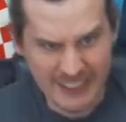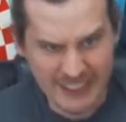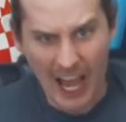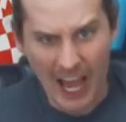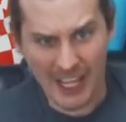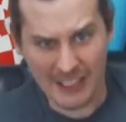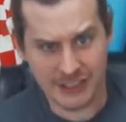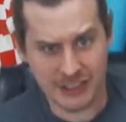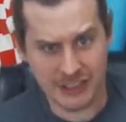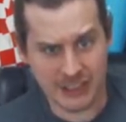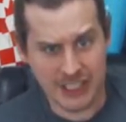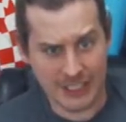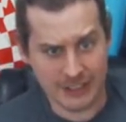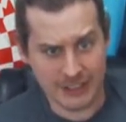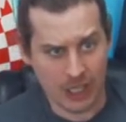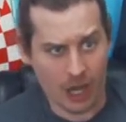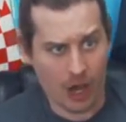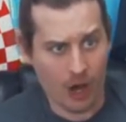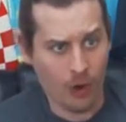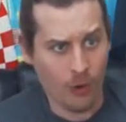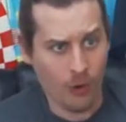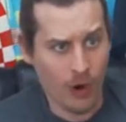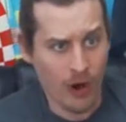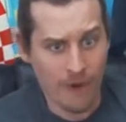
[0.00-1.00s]
Yes! Let's
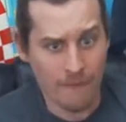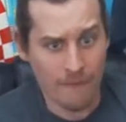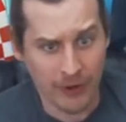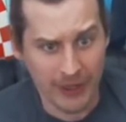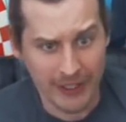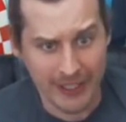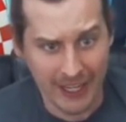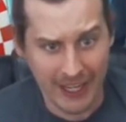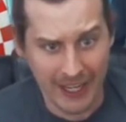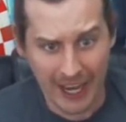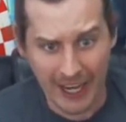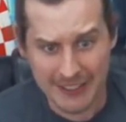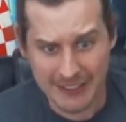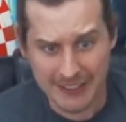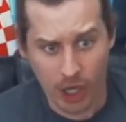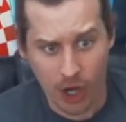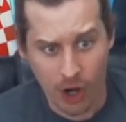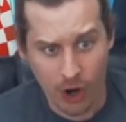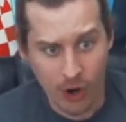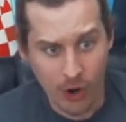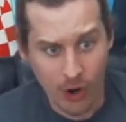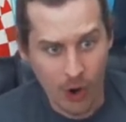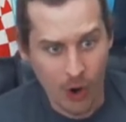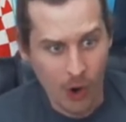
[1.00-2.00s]
go! Freaking
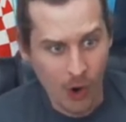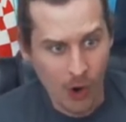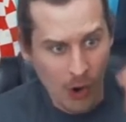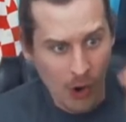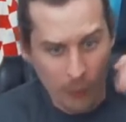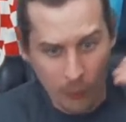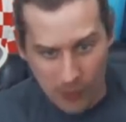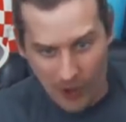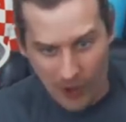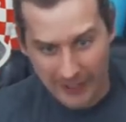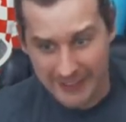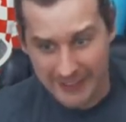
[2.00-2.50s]
Eto! 1-0!